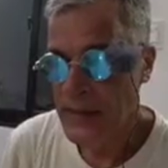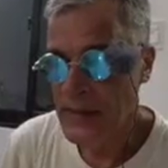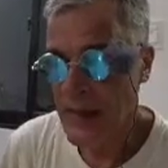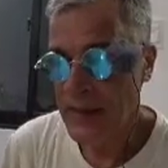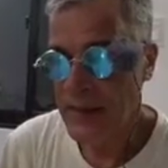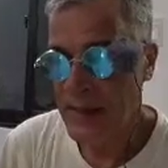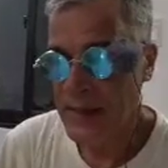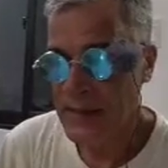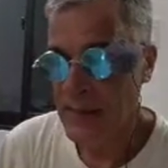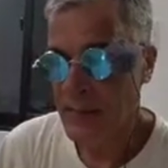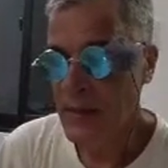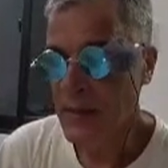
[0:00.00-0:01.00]
the sad thing
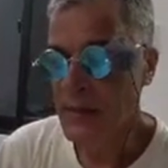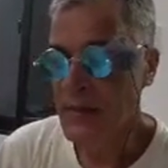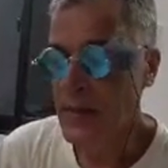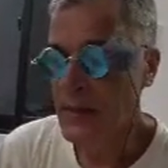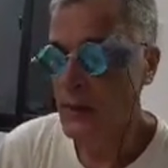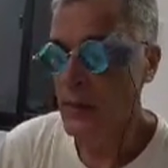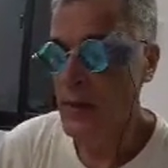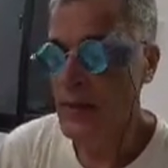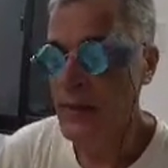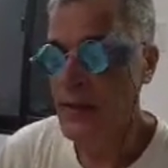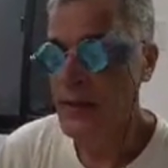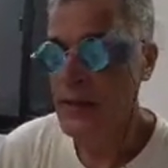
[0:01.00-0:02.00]
is I'm not going to take the run
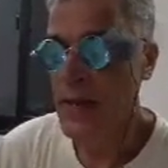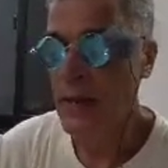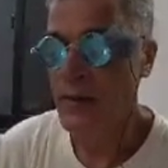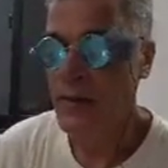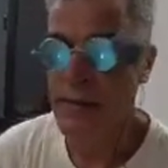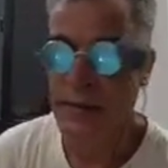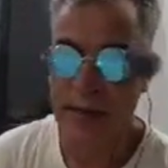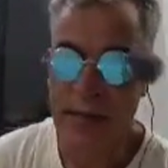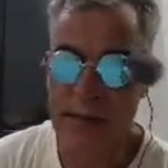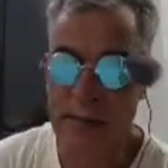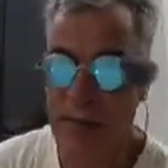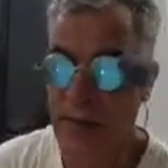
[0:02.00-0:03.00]
into town until
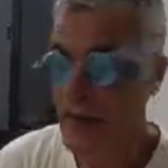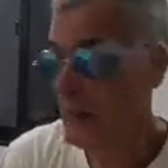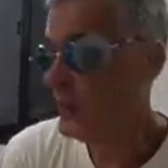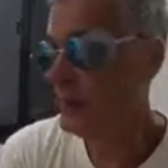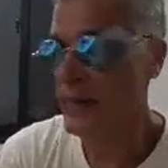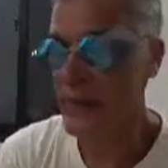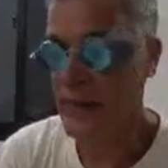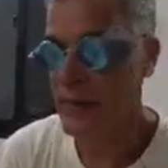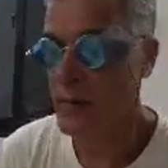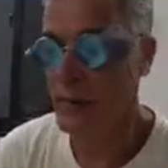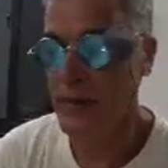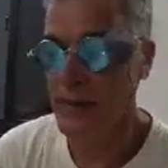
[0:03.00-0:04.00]
next month. It could
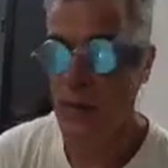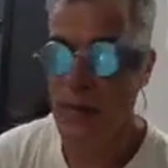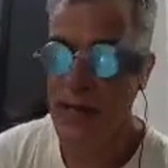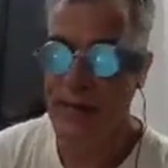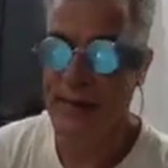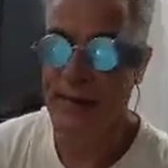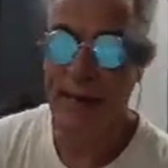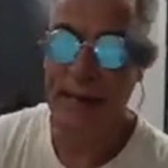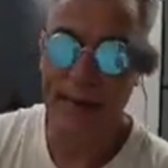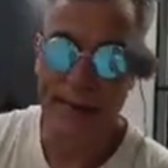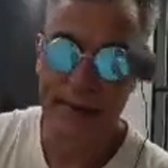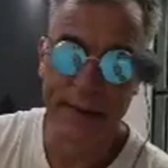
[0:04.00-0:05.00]
be okay
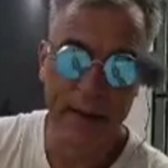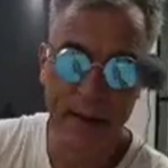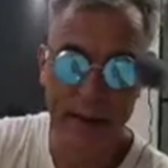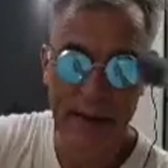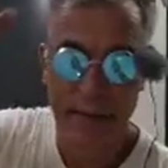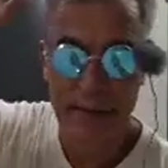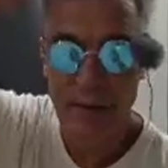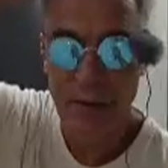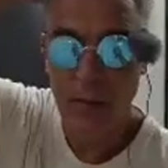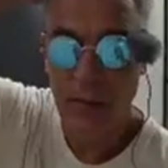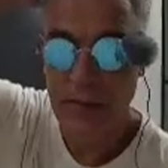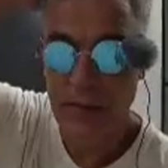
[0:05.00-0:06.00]
today. I never
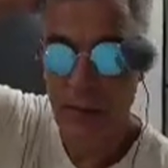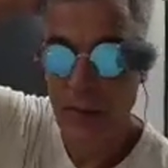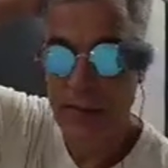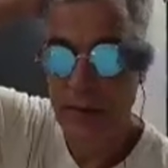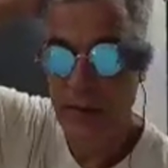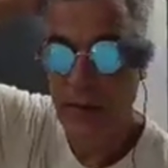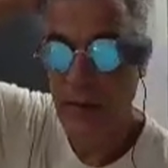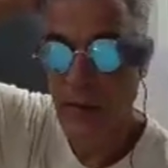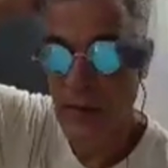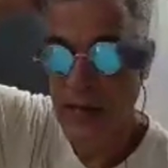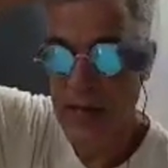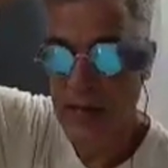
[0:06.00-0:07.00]
know when they're going to
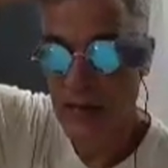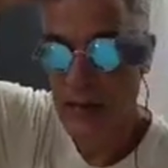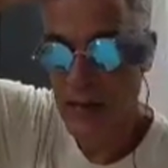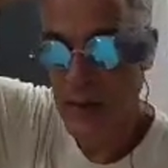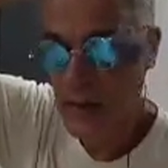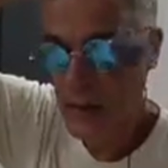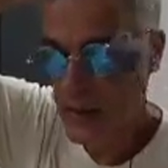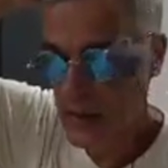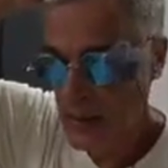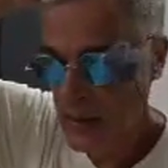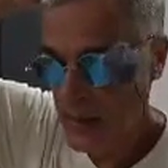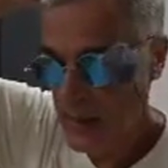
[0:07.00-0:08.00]
okay it.
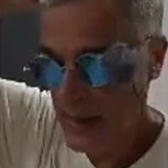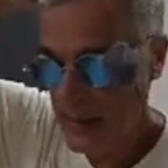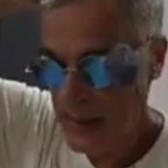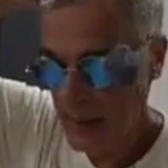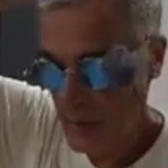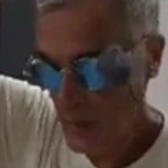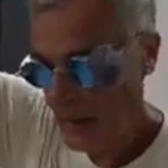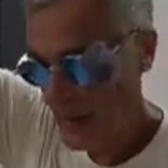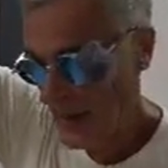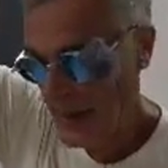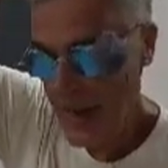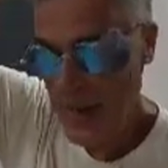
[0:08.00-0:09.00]

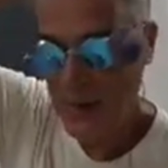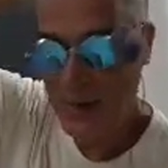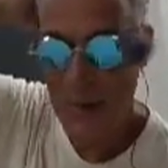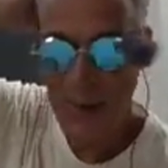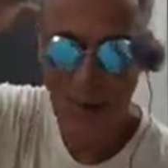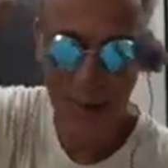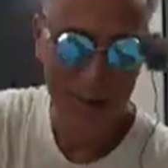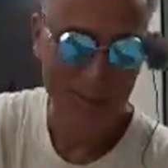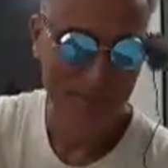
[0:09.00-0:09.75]
And I can't call.